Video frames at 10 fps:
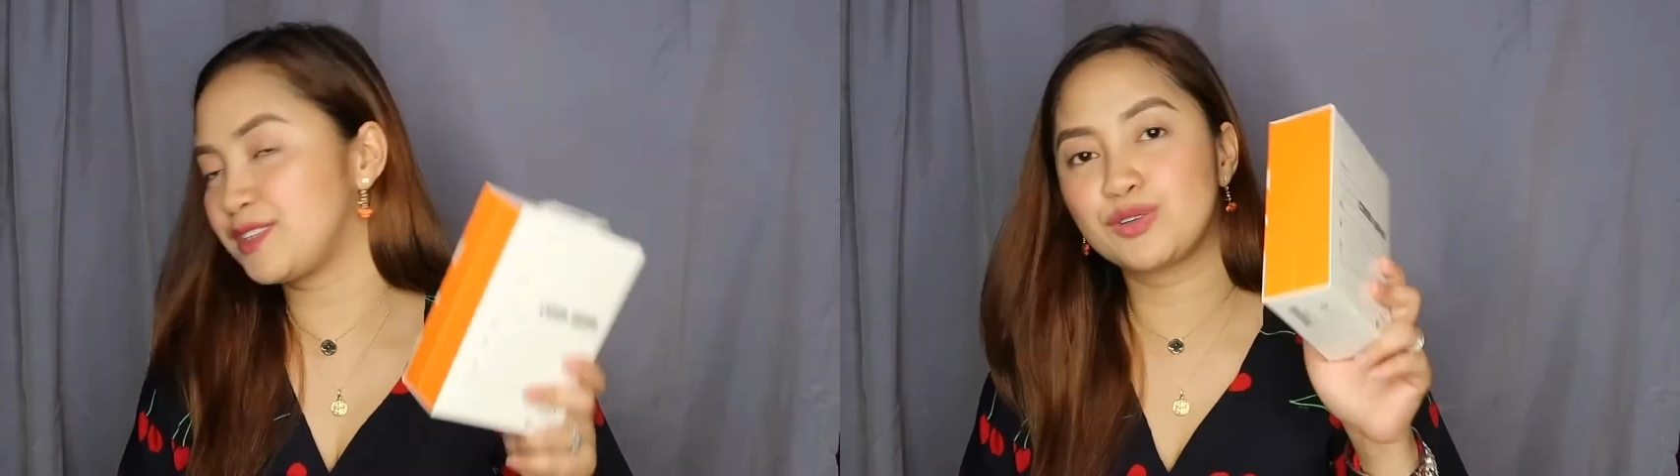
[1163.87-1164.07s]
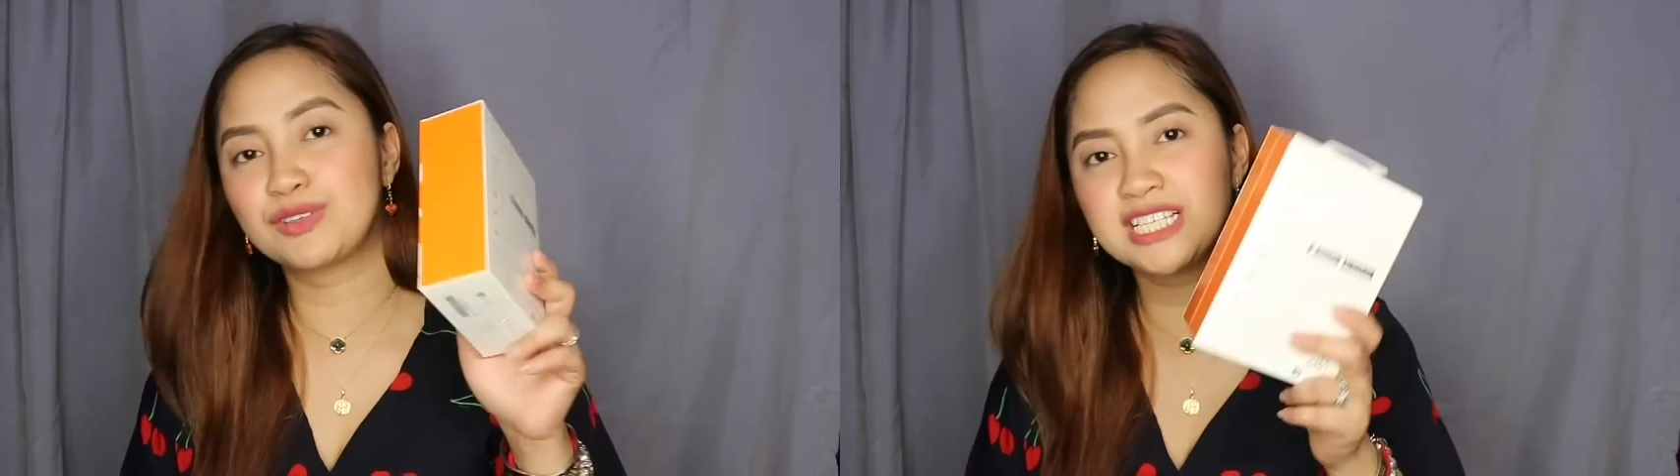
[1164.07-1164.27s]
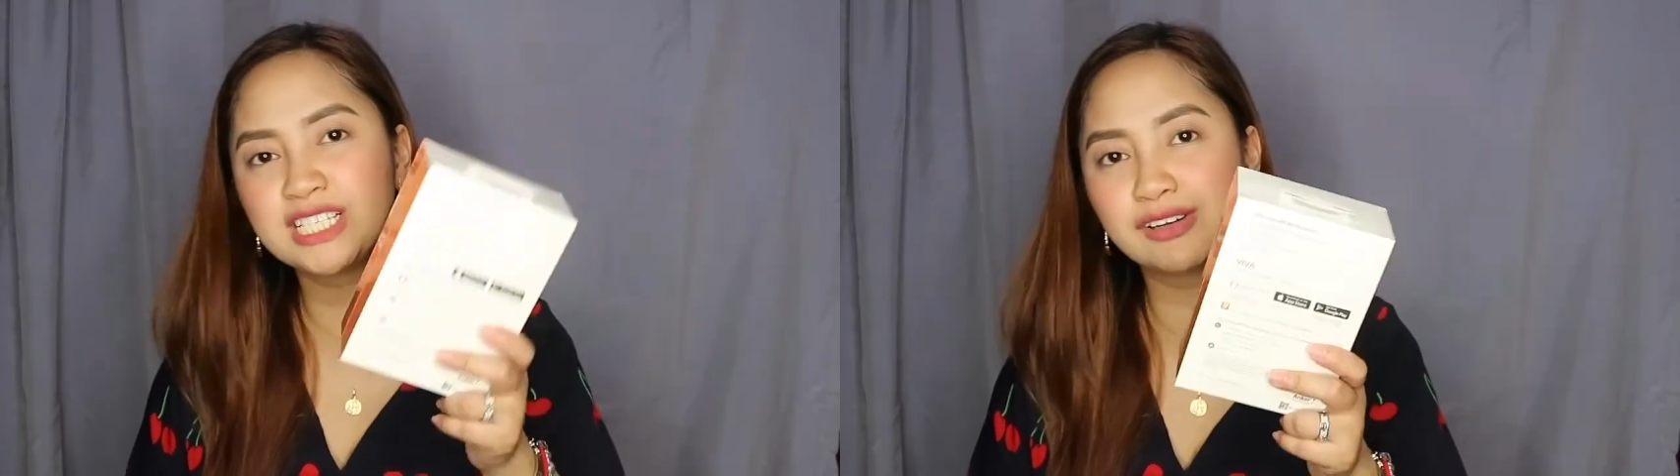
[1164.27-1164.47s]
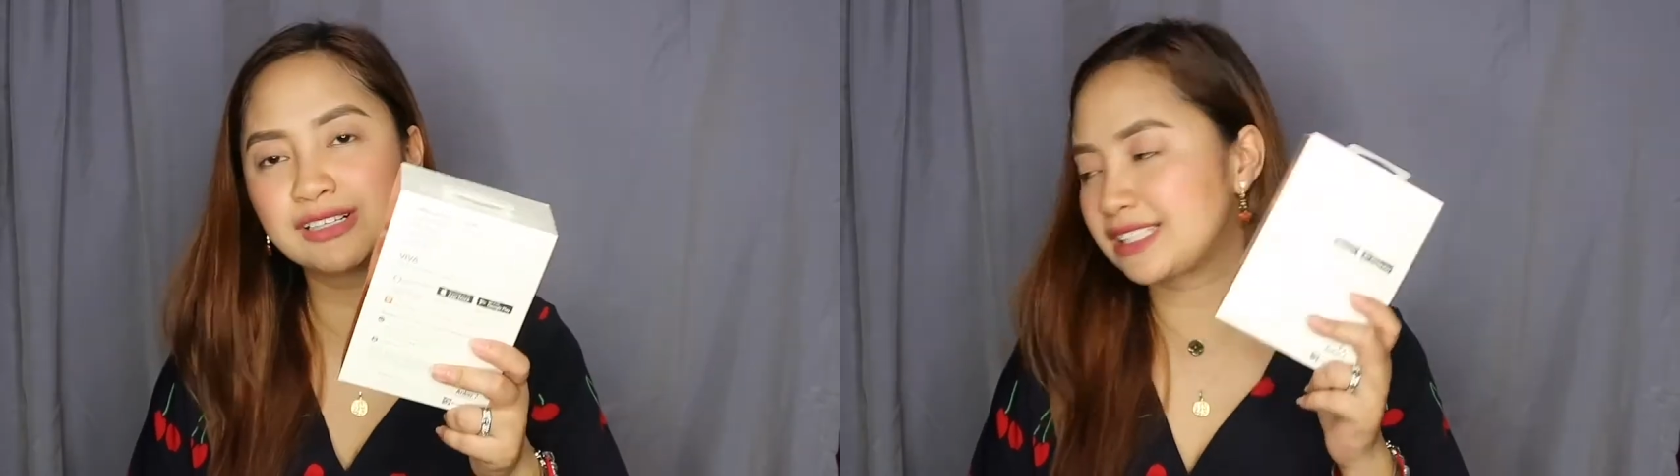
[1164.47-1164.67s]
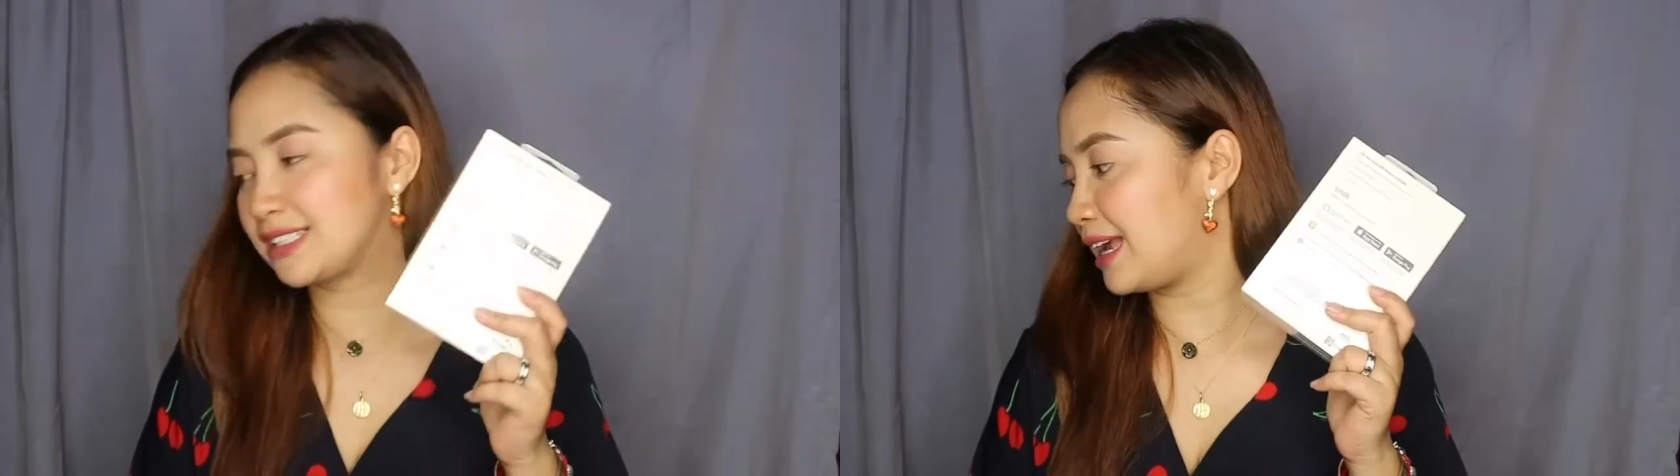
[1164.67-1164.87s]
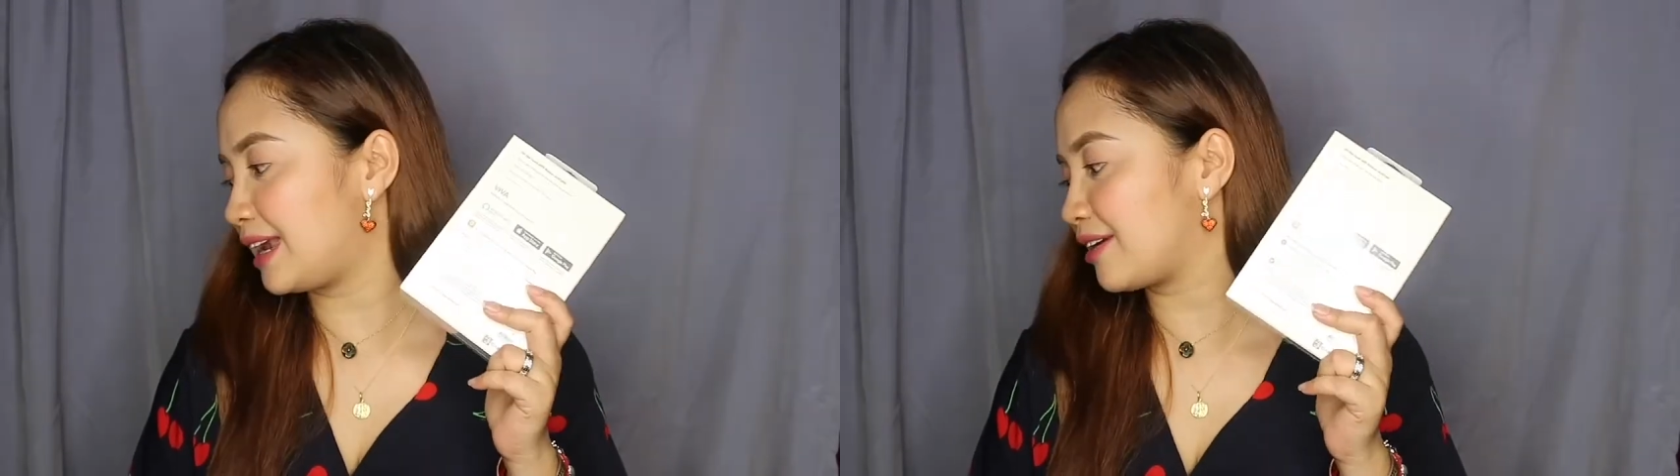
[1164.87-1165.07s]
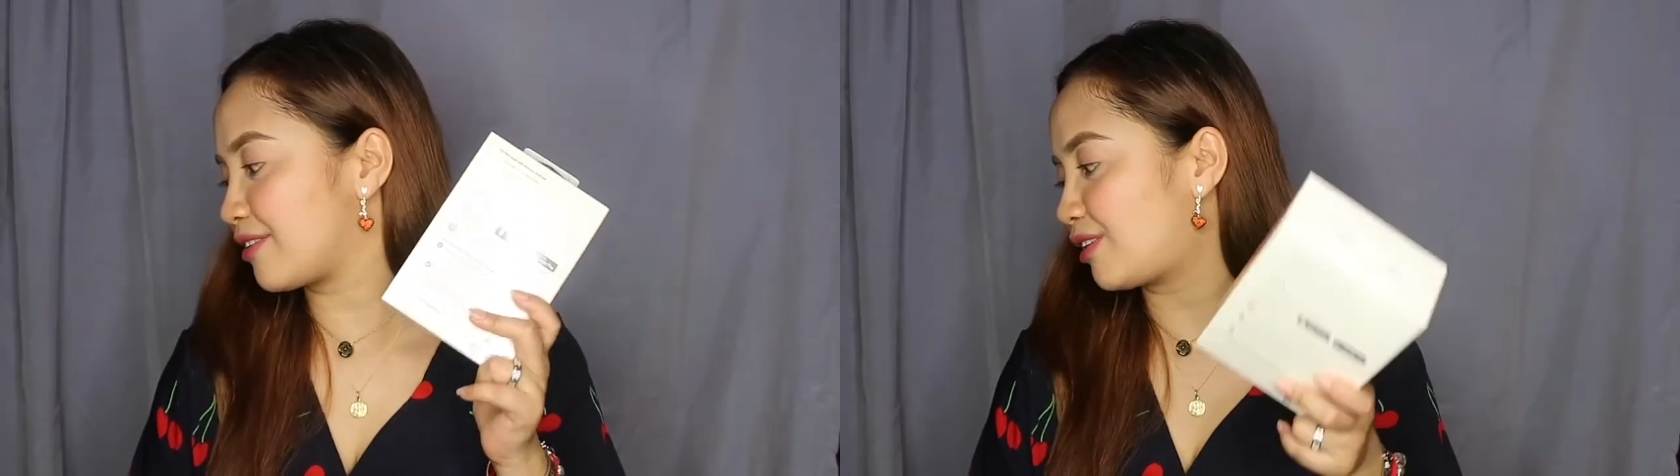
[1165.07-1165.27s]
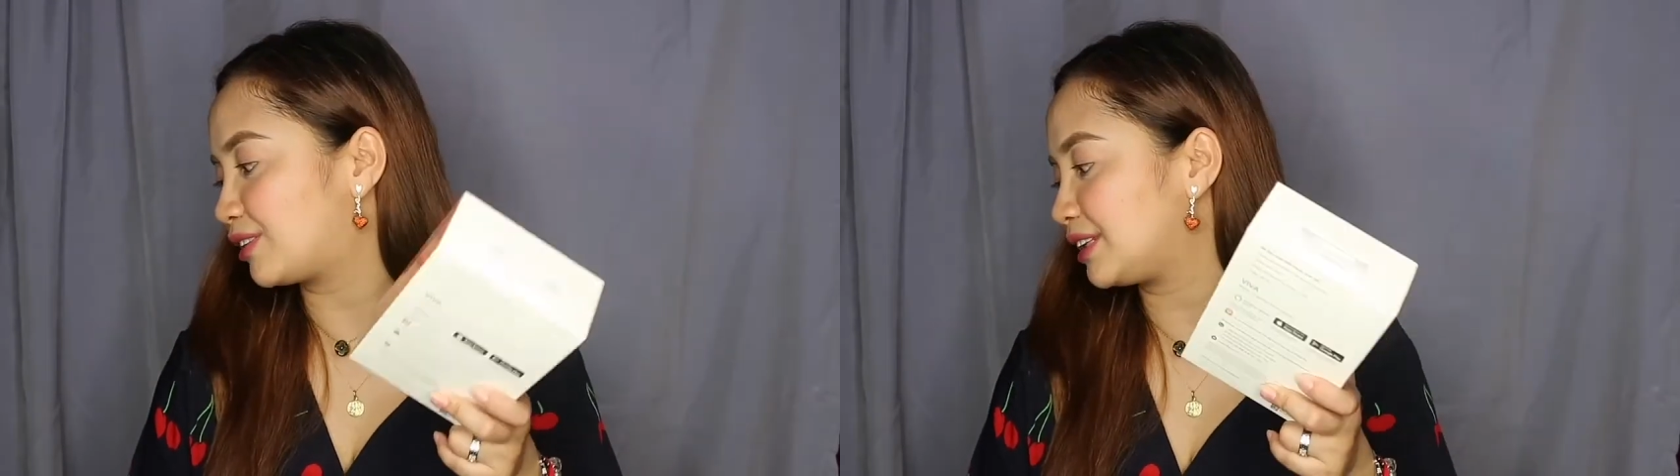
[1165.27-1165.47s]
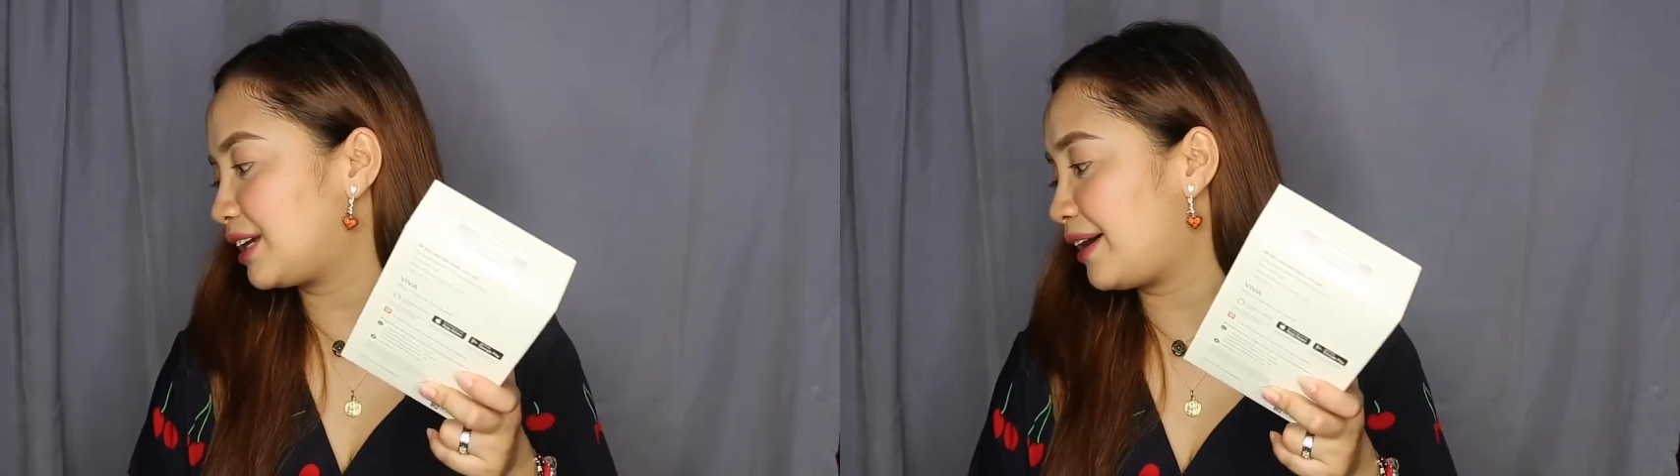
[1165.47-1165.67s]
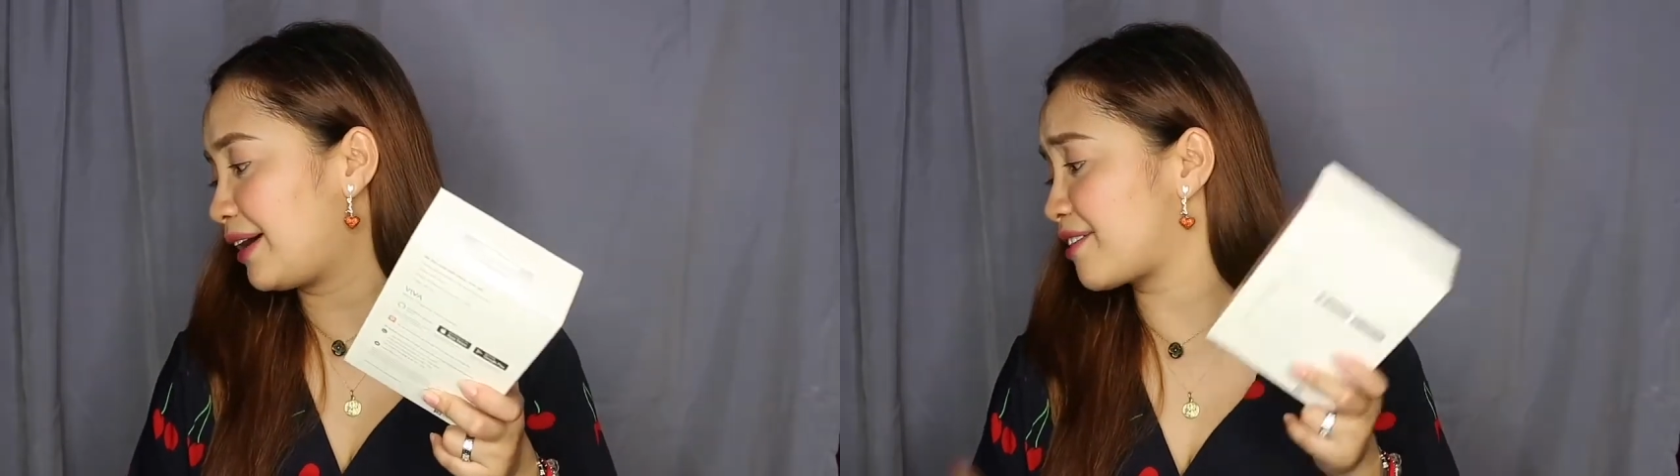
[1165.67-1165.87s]
So, this costs
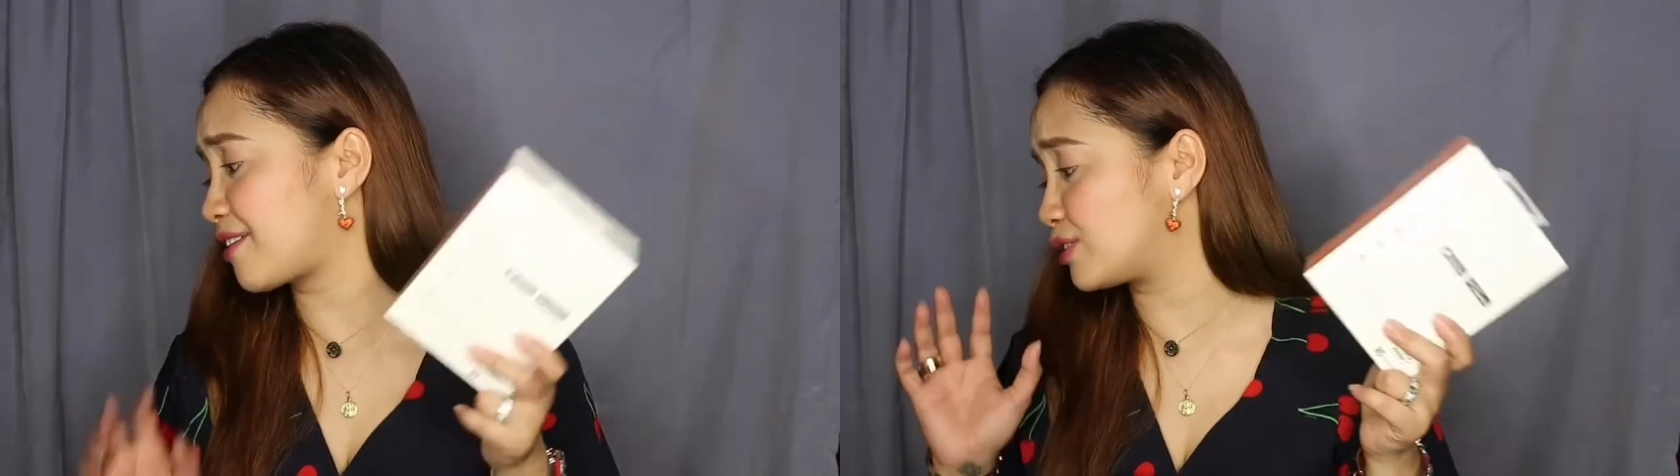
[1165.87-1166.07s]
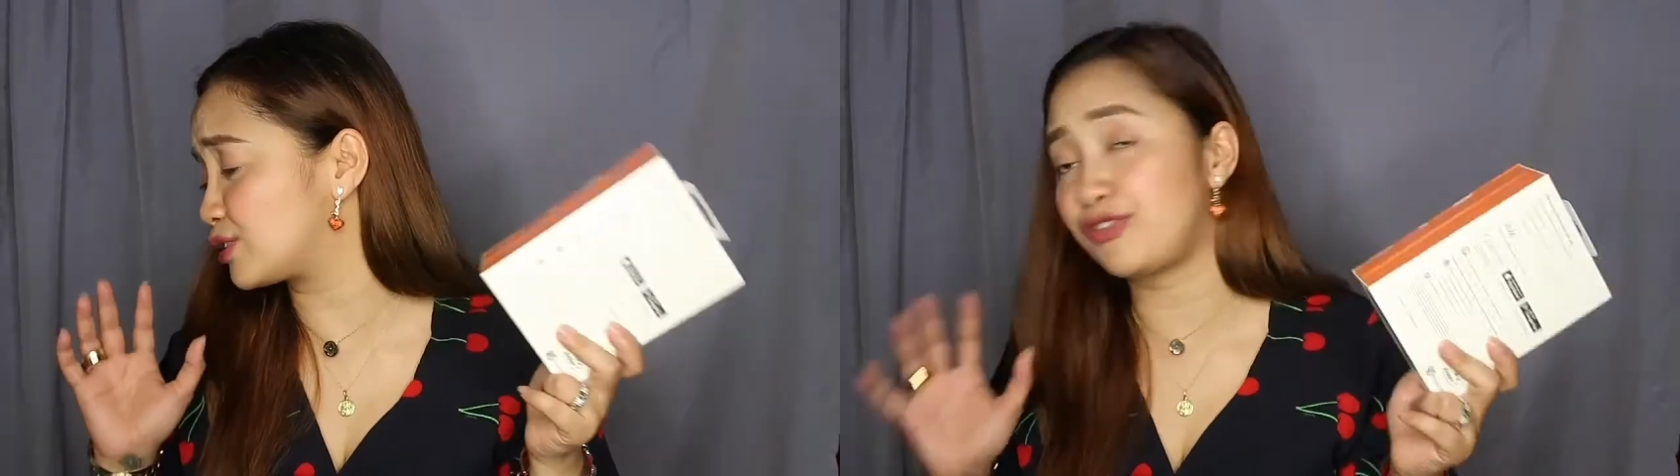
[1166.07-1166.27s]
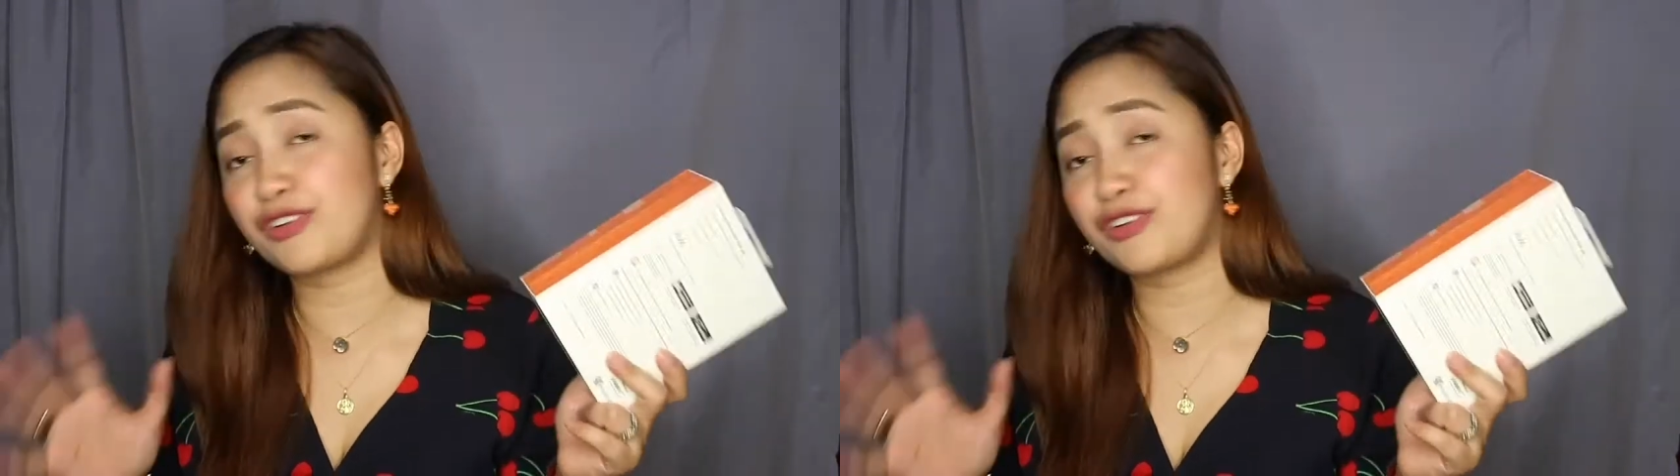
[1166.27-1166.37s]
around